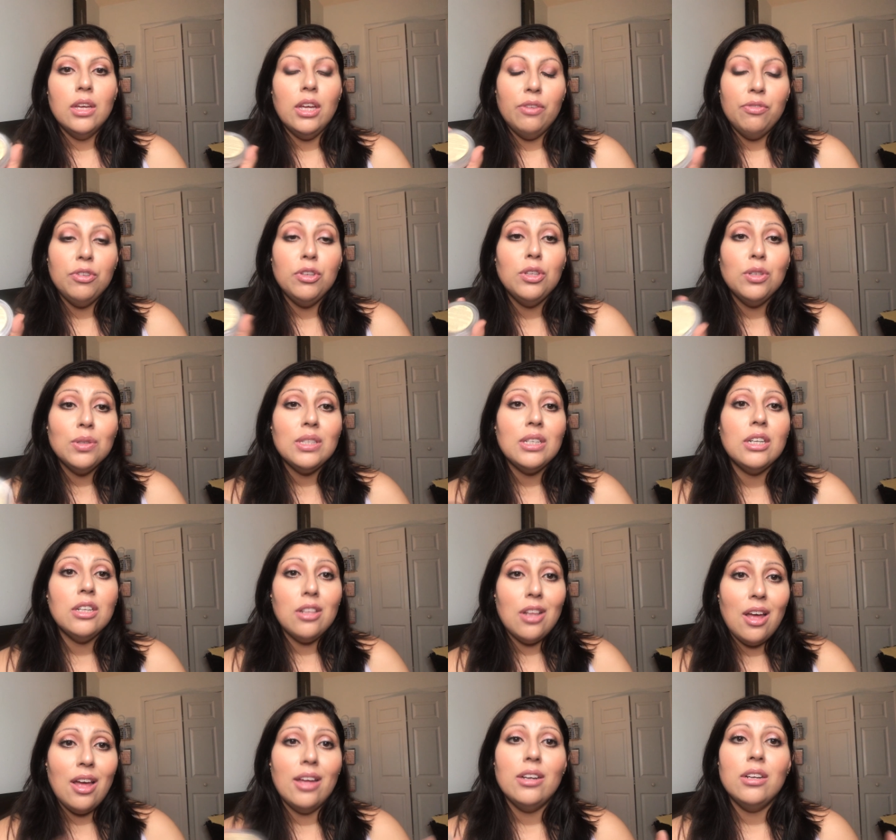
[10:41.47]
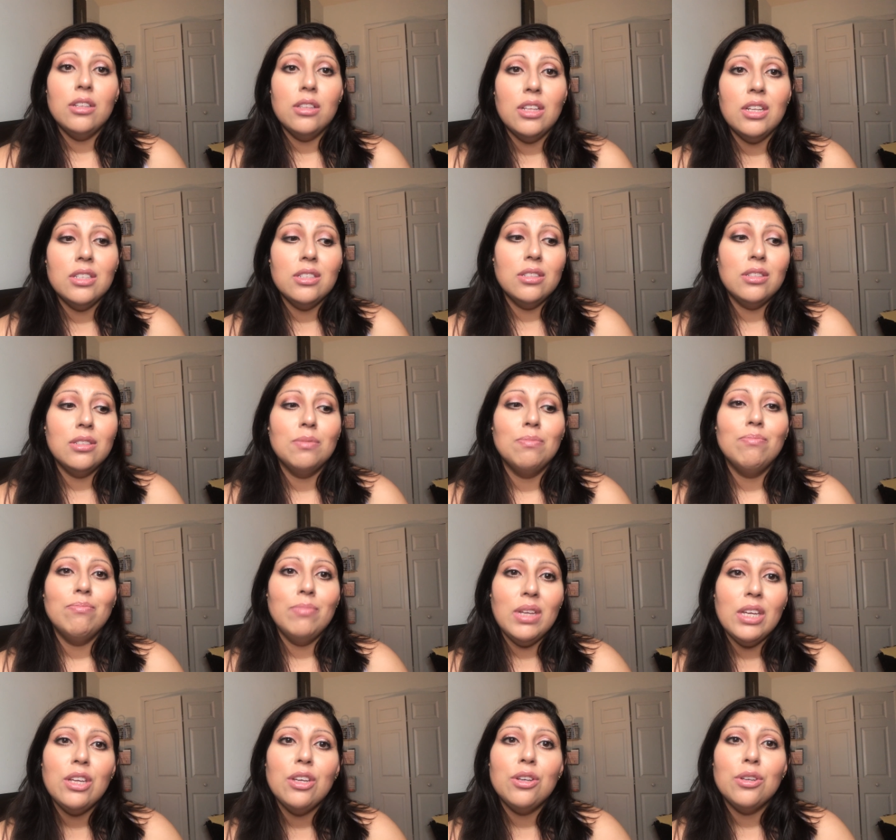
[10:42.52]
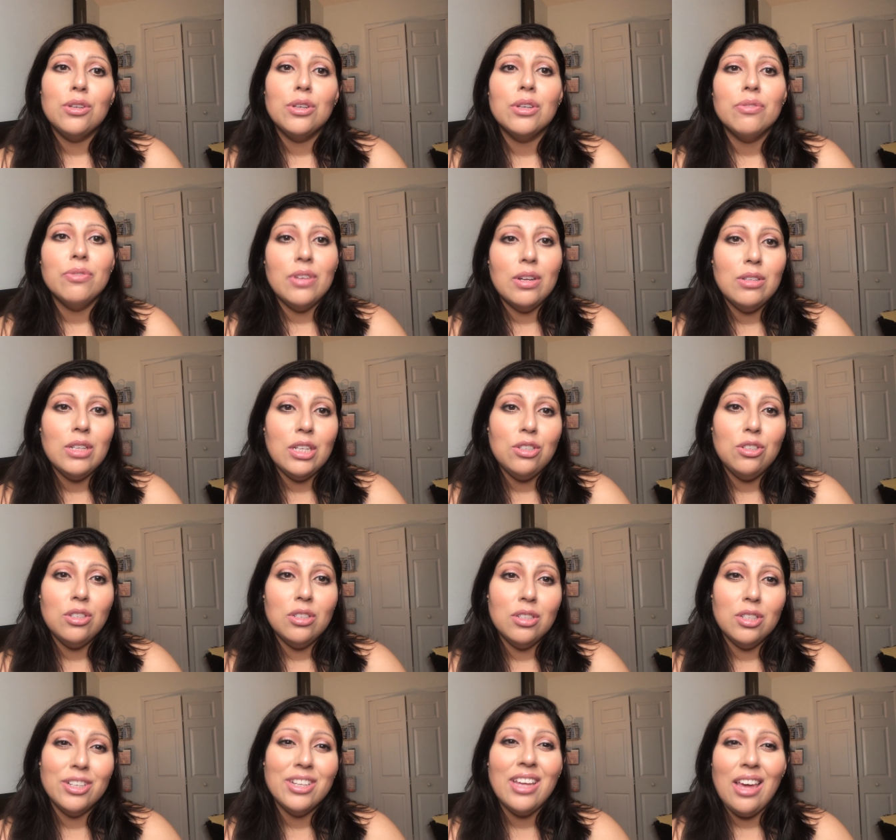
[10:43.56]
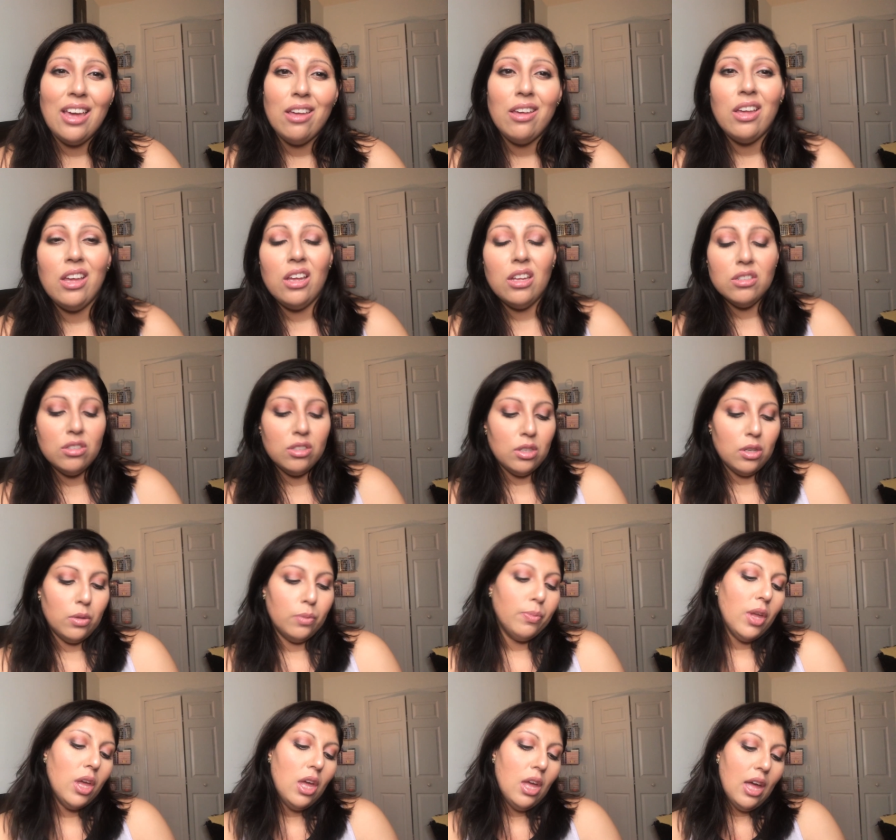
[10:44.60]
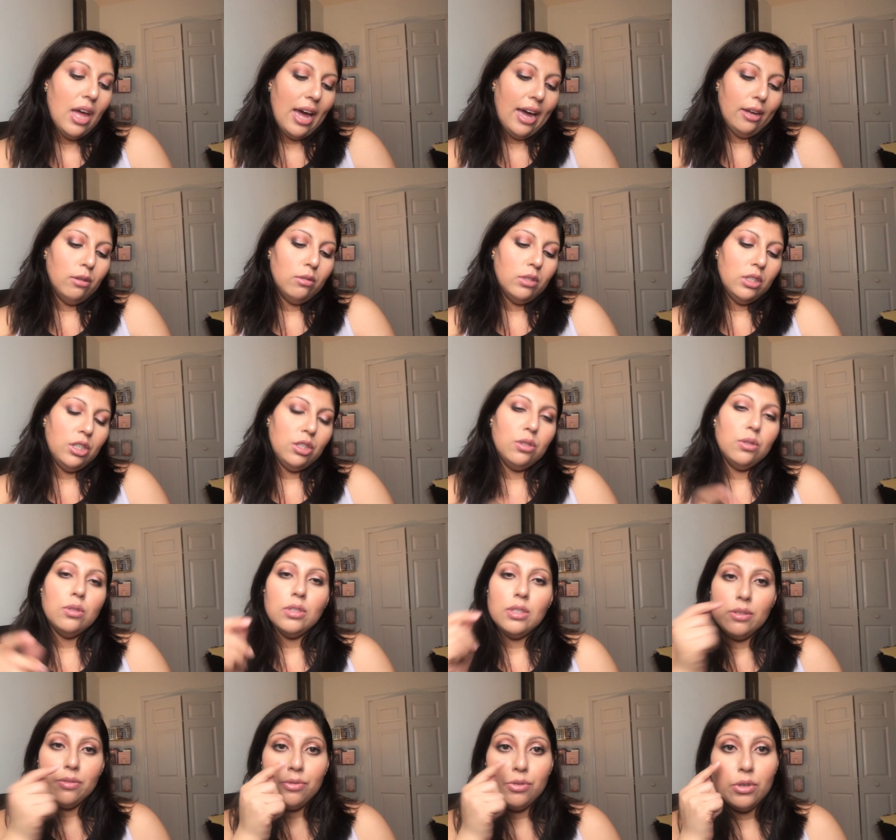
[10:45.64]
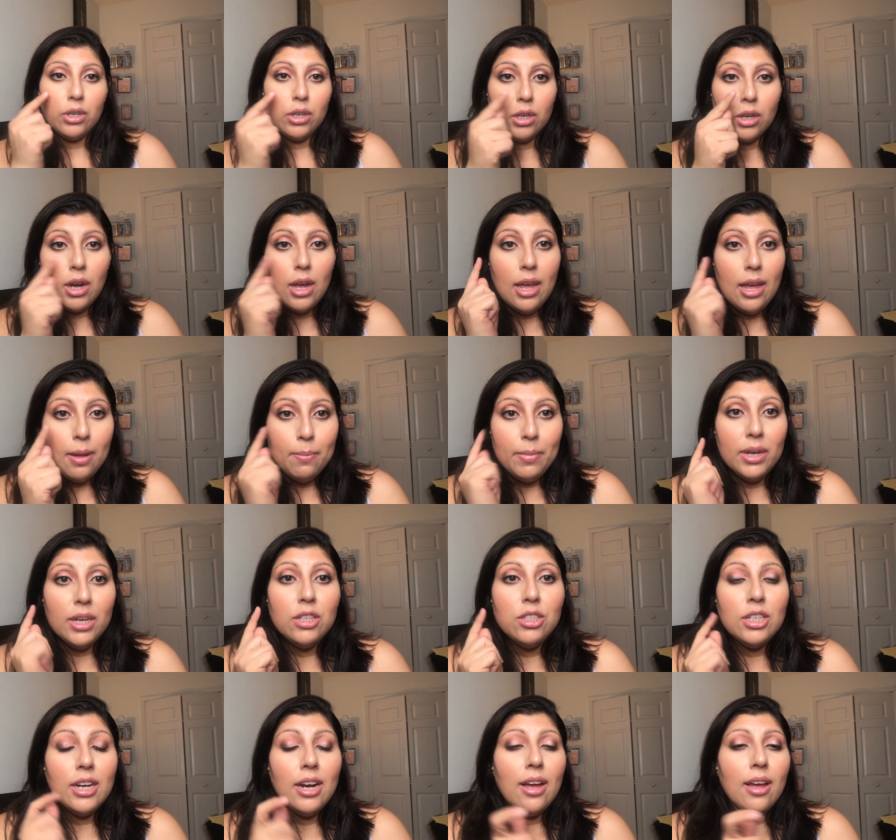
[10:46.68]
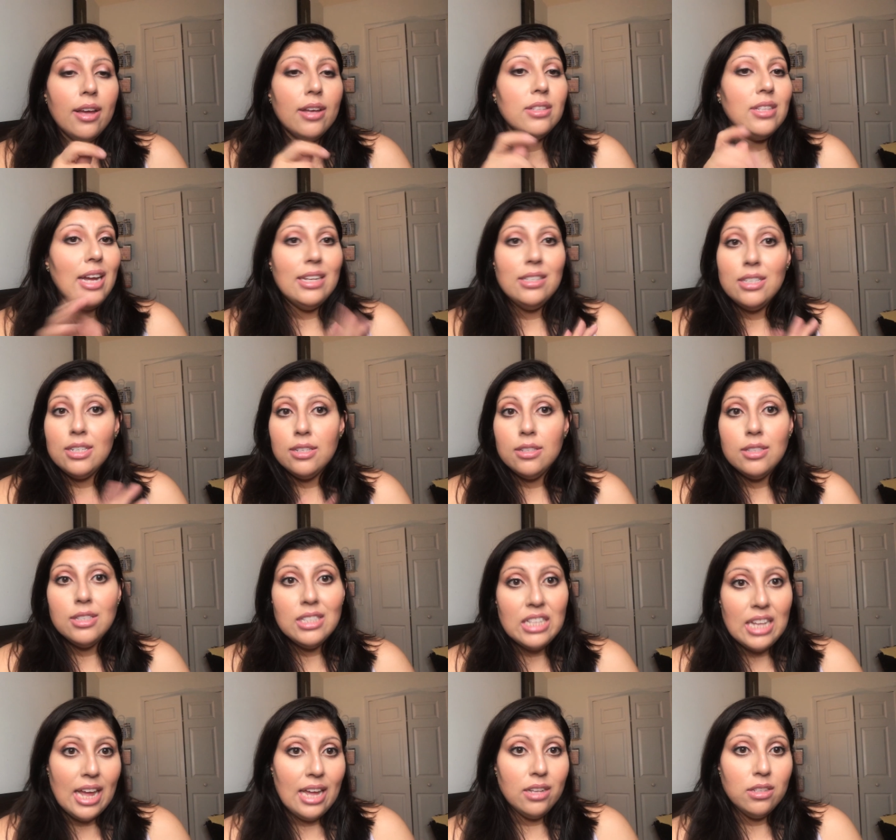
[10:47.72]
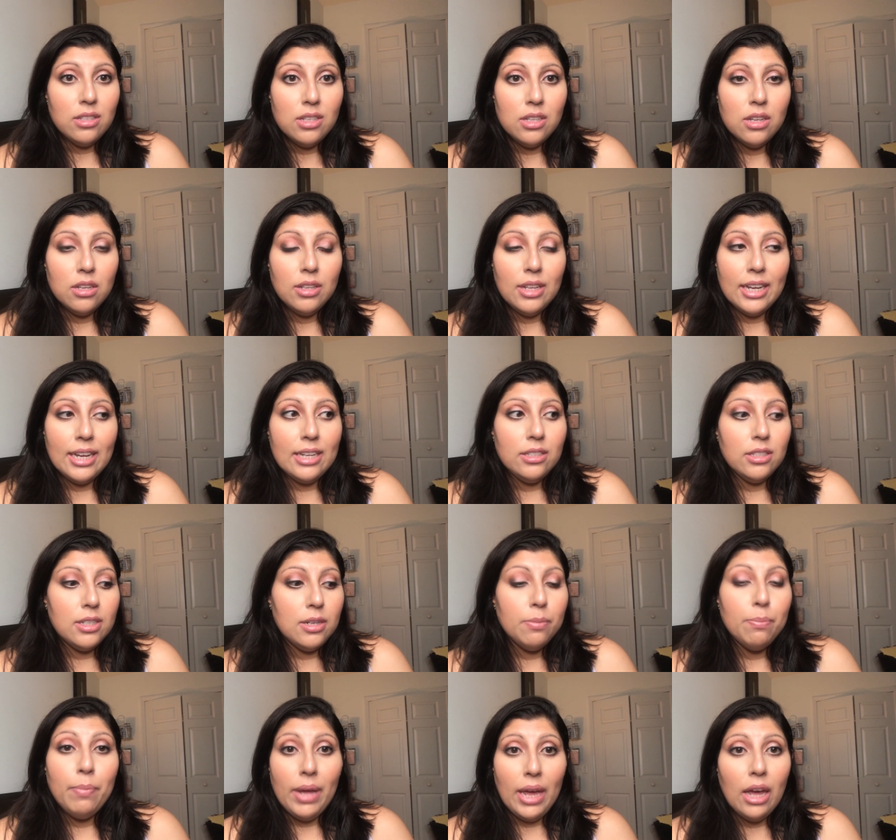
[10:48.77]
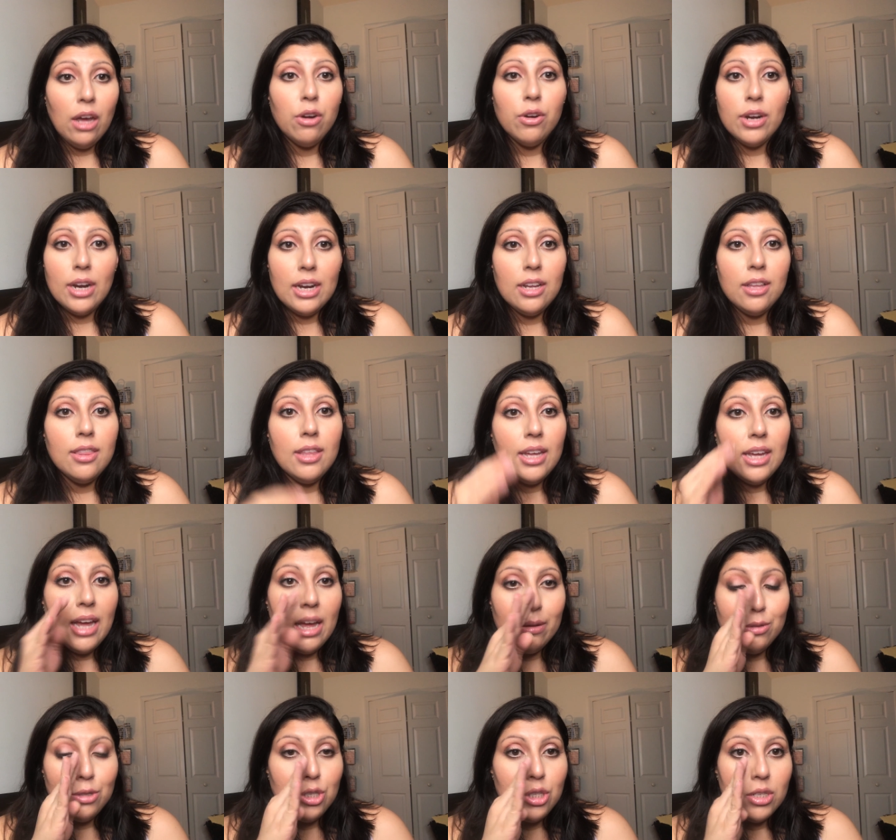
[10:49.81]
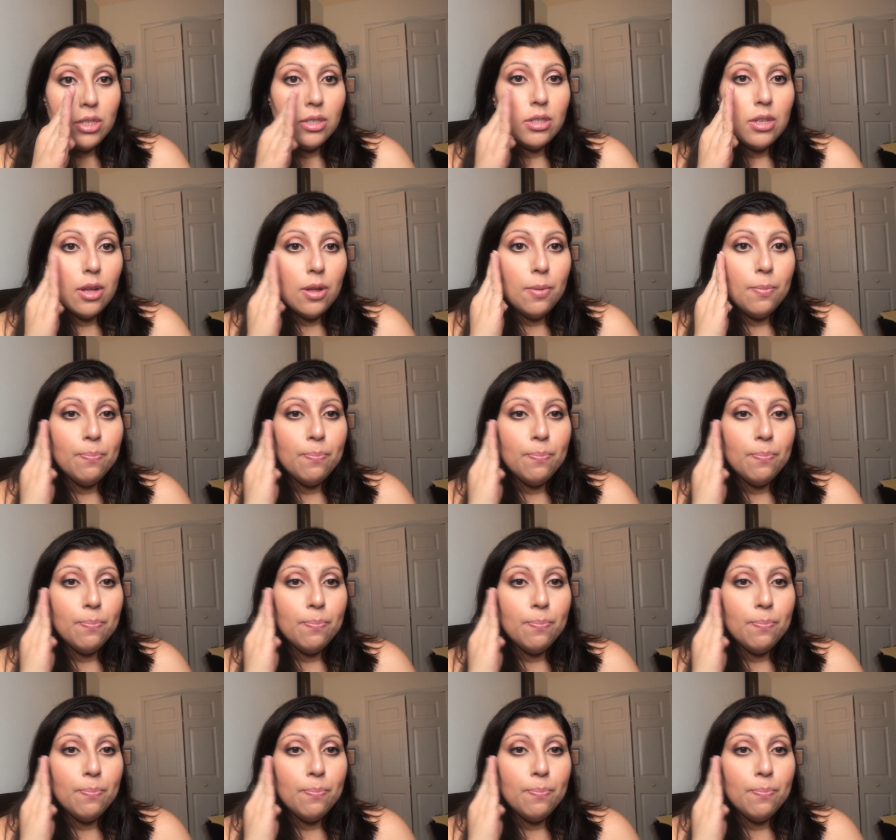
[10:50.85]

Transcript: if you use it a lot, it does make your foundation look cakey. So I only used it for my under eyes. I didn't set, like, I didn't bake or anything. I was just